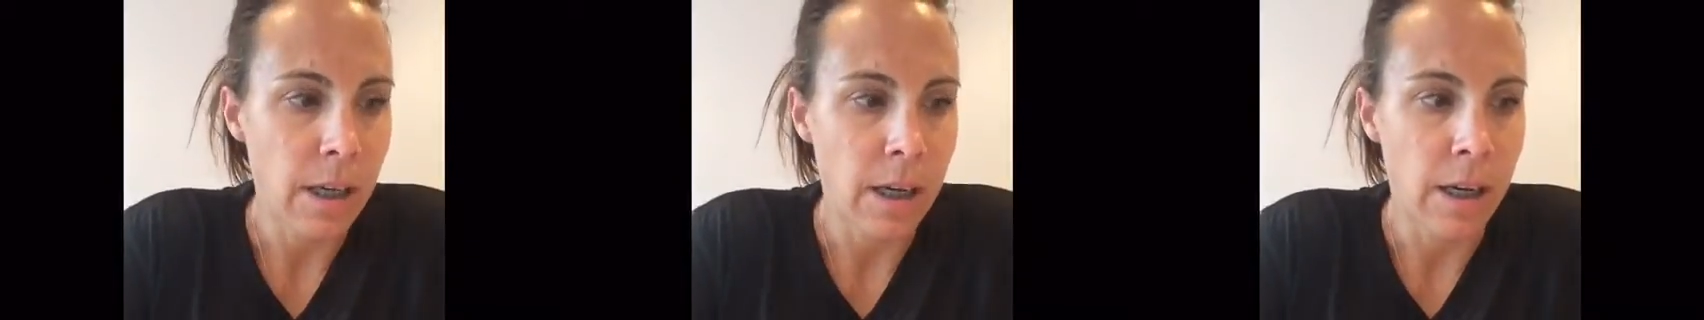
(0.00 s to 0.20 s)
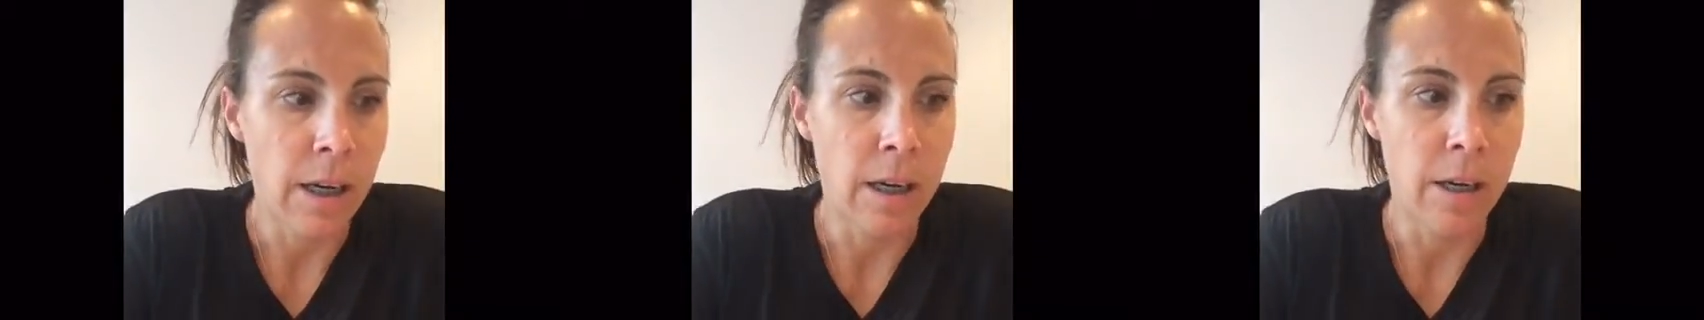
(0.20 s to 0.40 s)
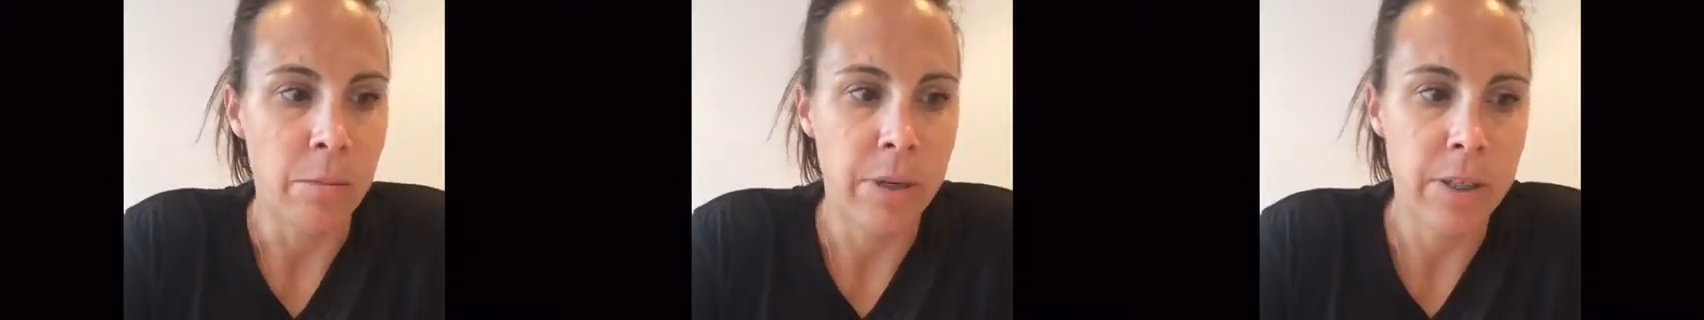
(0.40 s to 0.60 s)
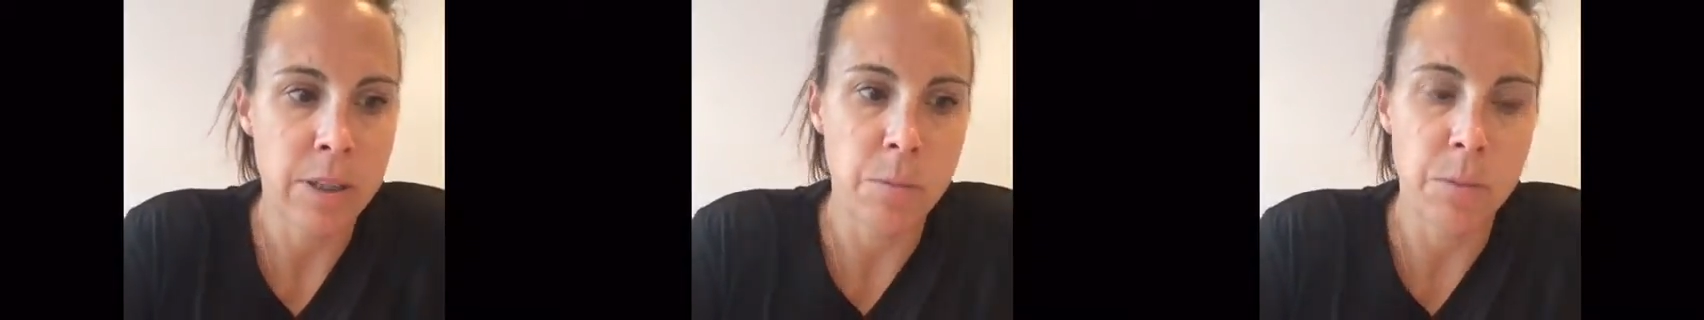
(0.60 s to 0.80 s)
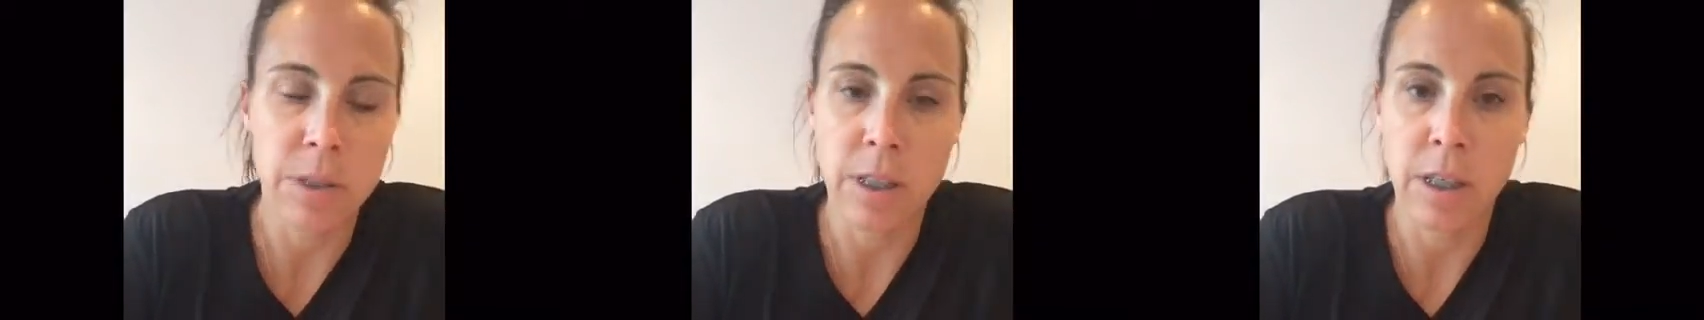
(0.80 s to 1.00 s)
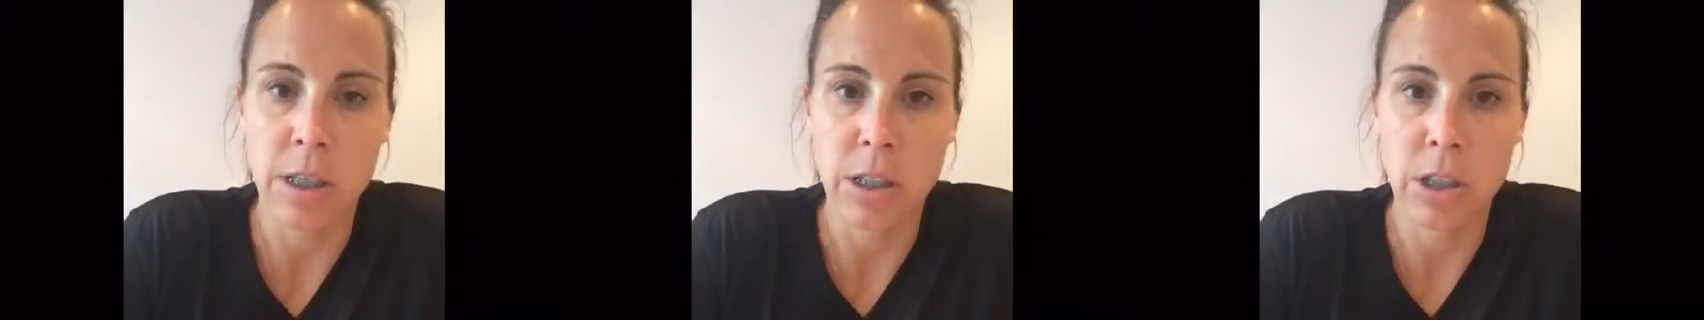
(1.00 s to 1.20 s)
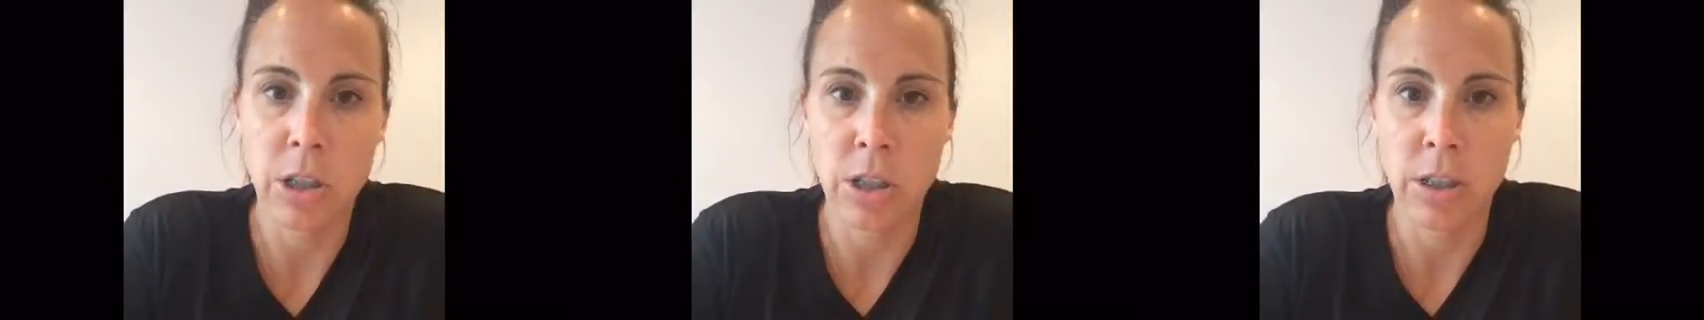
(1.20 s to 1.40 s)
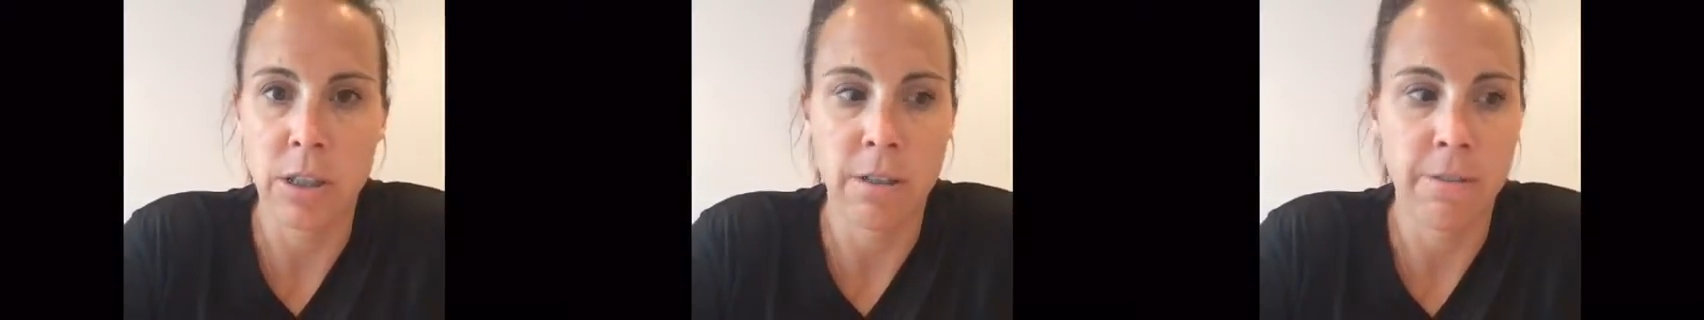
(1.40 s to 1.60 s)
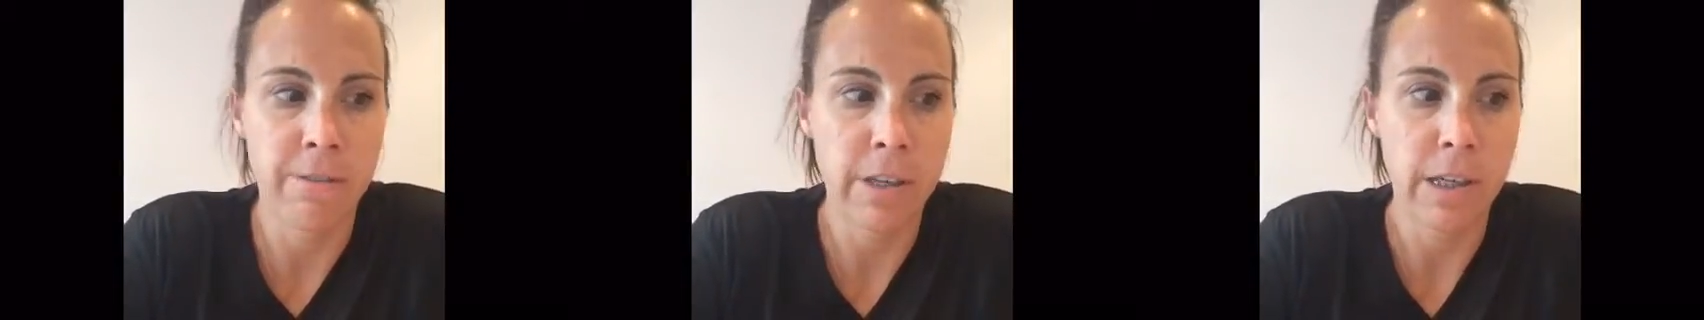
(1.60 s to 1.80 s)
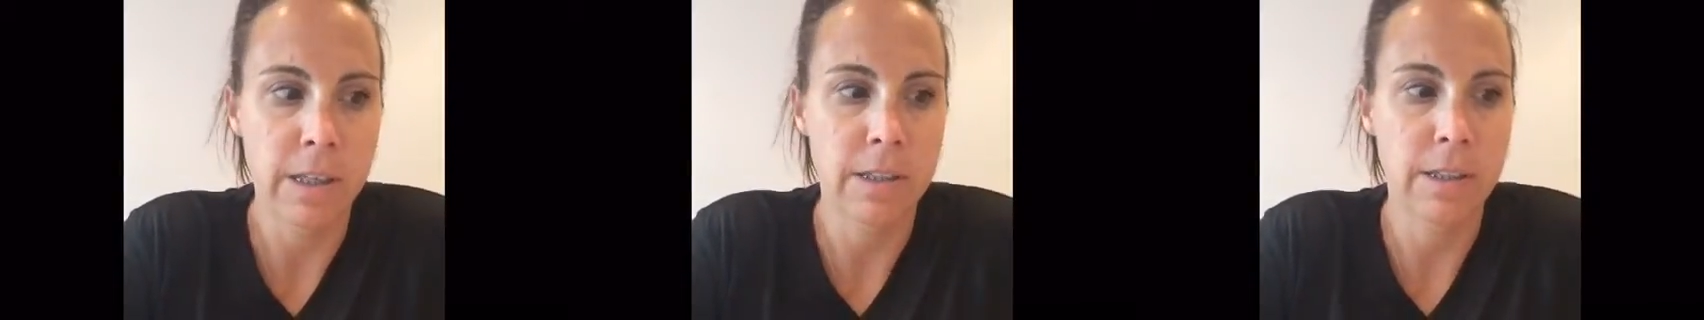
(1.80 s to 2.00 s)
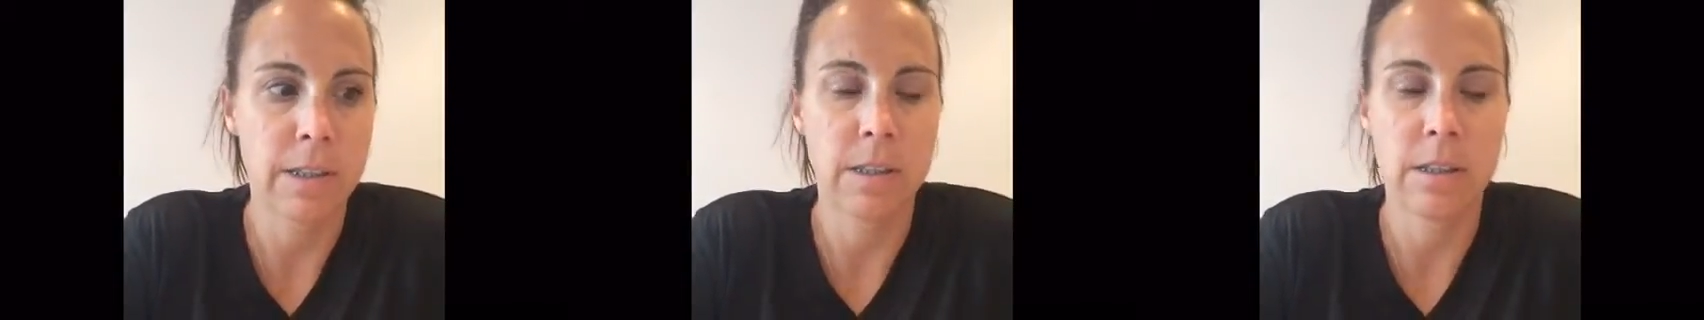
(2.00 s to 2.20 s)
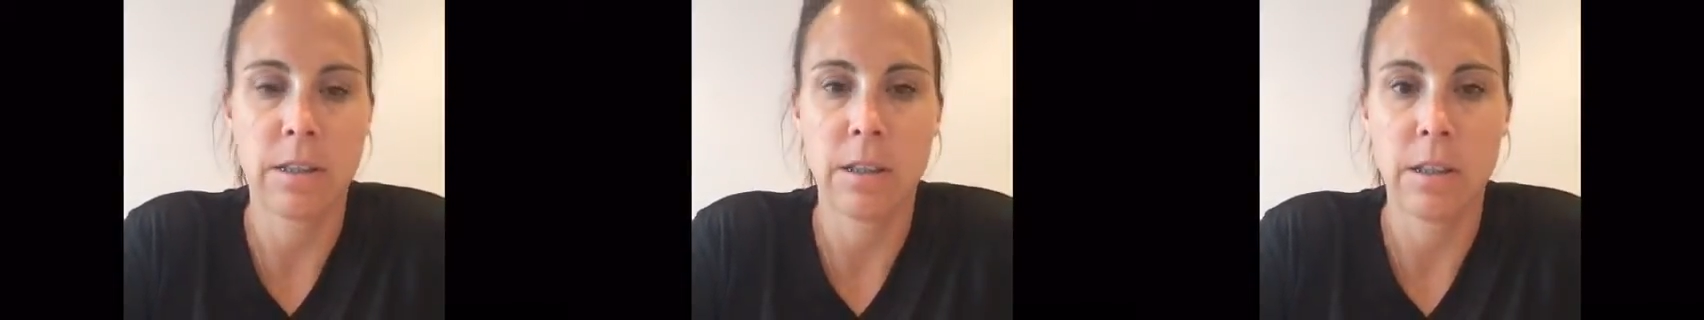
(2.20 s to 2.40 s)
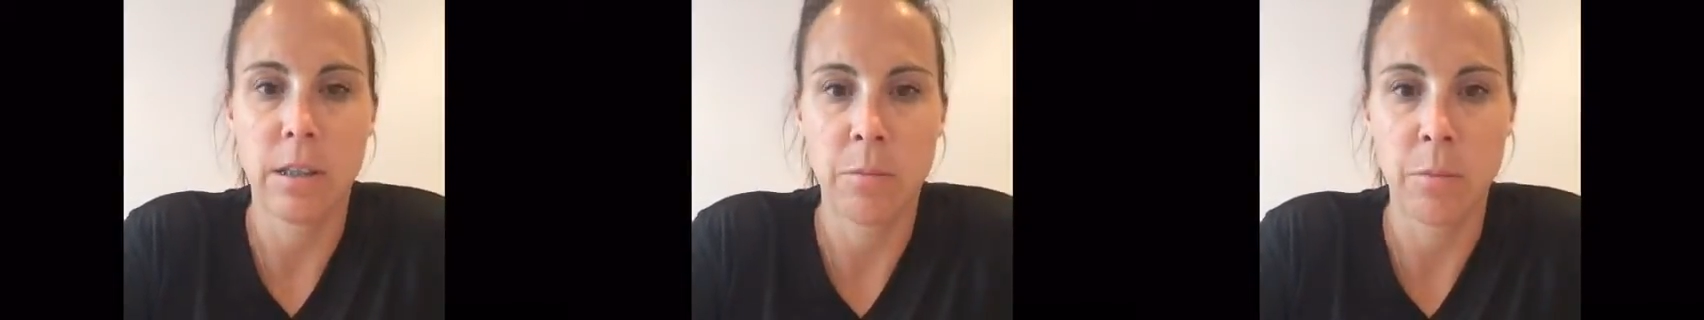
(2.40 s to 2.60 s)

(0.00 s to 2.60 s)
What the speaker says: Asthma is a condition that affects